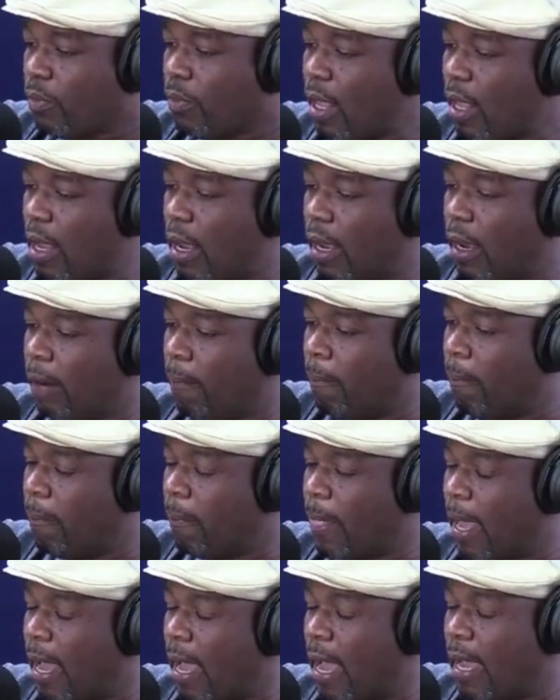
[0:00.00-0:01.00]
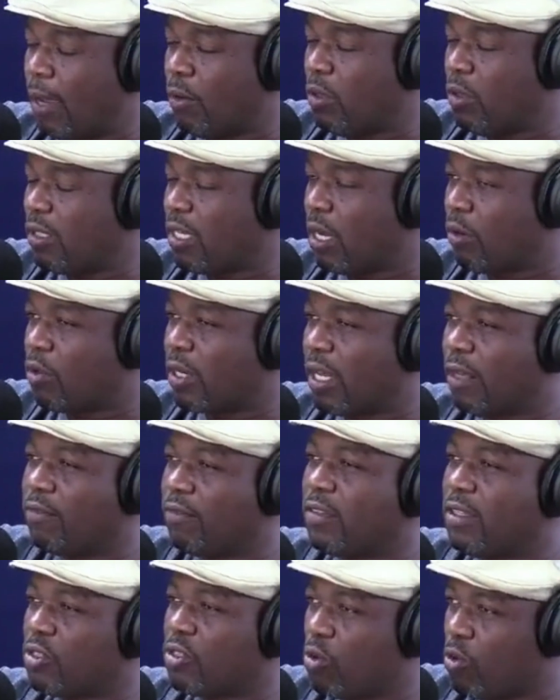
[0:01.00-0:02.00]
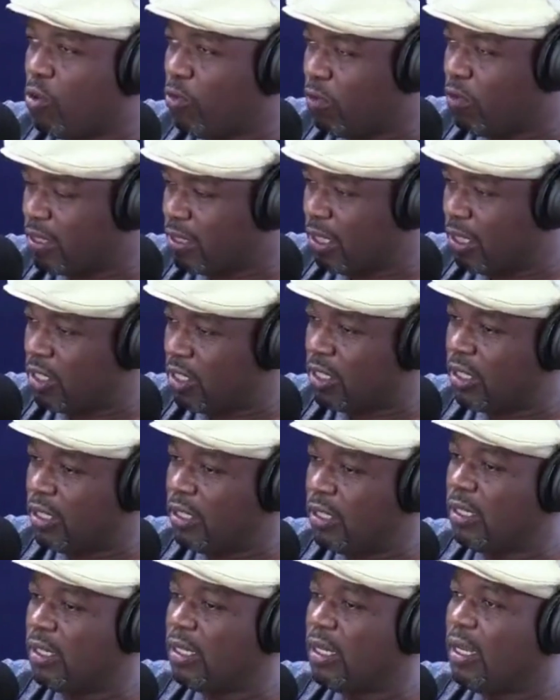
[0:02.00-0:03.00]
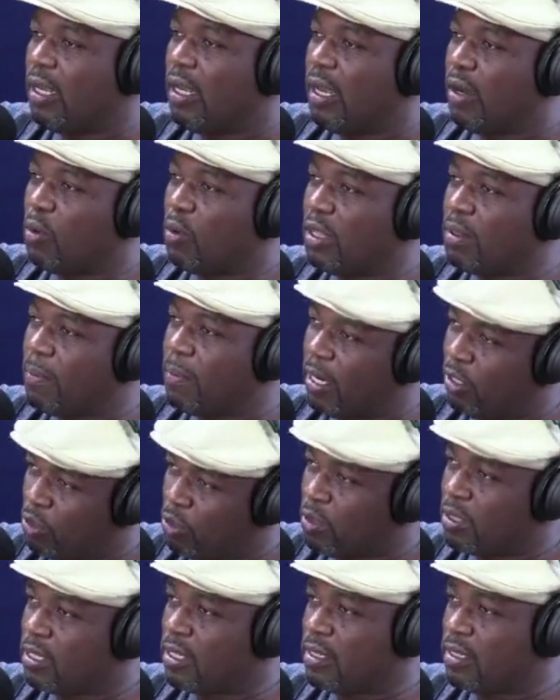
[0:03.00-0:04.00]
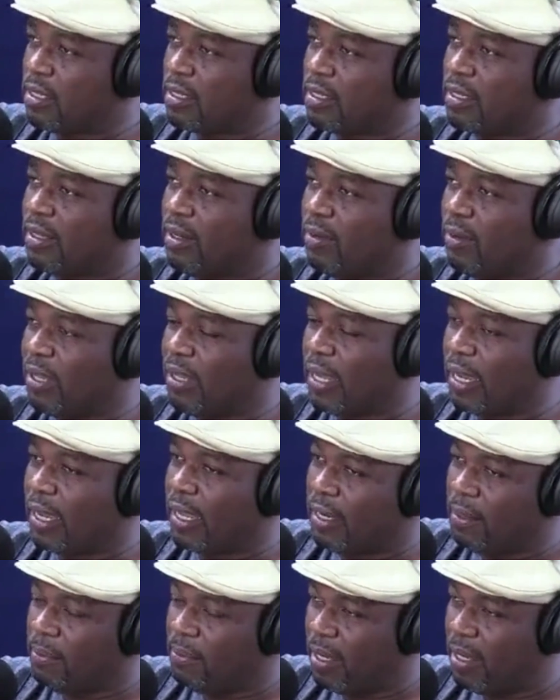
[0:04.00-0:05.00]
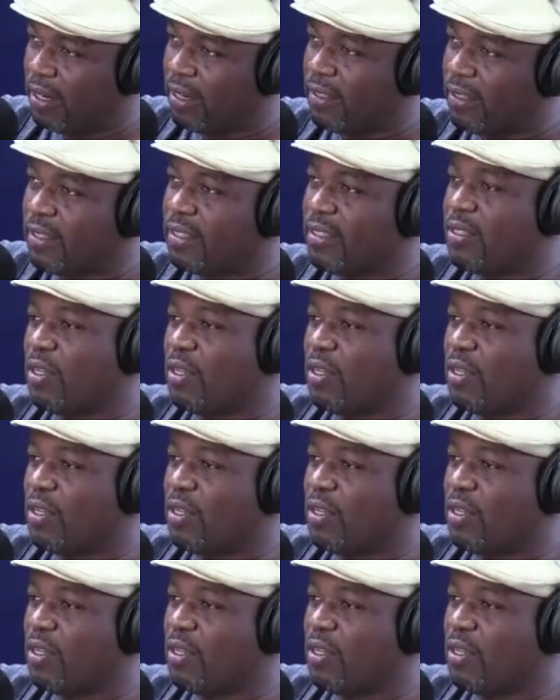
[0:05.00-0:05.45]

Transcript: I wish I could have this conversation with my daughters when they're getting married.